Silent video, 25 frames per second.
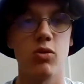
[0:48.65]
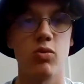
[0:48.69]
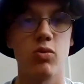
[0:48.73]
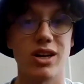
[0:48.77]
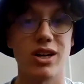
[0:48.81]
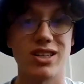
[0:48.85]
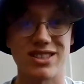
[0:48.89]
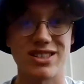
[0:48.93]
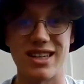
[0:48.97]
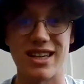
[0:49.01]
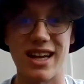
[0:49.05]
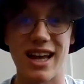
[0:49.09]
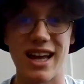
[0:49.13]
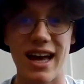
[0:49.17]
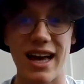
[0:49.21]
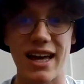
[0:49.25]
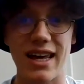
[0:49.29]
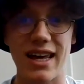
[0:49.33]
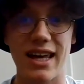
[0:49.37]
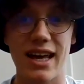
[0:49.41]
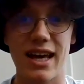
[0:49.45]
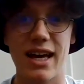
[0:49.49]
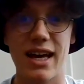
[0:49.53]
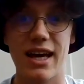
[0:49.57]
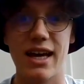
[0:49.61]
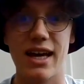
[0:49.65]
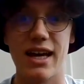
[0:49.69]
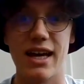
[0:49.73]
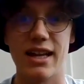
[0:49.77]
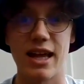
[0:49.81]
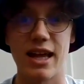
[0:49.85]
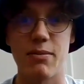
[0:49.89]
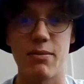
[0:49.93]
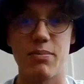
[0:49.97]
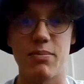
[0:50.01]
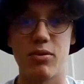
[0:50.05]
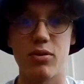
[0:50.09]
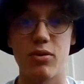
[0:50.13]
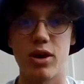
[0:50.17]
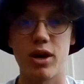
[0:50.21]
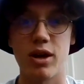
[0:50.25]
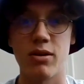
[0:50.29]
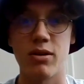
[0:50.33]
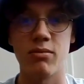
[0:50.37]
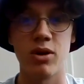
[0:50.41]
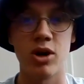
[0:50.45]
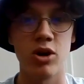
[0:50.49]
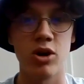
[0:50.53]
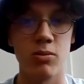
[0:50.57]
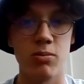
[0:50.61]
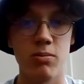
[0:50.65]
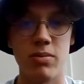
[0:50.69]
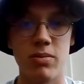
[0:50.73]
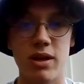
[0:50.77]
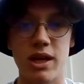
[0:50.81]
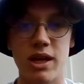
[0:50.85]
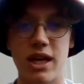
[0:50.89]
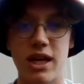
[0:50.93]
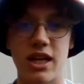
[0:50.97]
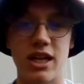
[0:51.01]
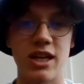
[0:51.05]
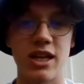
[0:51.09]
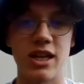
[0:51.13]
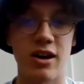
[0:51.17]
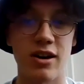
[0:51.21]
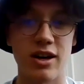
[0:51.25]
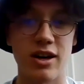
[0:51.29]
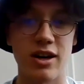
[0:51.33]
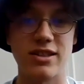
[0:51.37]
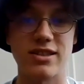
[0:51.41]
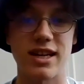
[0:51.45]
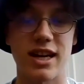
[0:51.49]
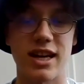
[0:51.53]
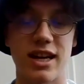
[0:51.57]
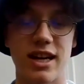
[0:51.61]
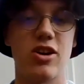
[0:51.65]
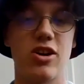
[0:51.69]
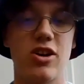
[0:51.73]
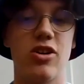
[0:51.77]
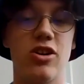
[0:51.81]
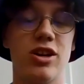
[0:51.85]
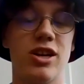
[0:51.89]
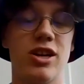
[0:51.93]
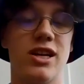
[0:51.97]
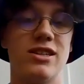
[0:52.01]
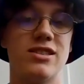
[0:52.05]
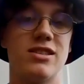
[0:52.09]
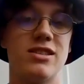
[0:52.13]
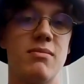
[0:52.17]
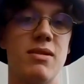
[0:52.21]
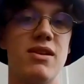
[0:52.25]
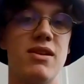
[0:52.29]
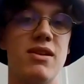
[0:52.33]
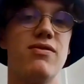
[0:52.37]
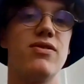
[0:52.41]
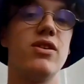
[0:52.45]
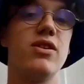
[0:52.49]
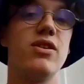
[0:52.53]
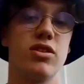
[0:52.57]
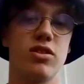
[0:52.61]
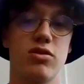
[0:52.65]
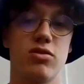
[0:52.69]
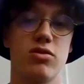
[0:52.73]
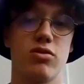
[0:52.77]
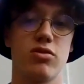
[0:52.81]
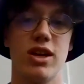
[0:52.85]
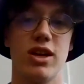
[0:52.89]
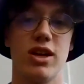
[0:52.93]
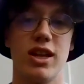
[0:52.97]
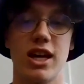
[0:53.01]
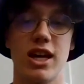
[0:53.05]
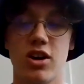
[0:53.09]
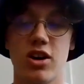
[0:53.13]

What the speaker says: Whereas today, they brought in Malumbi, Knight, and Cullen as a midfield three.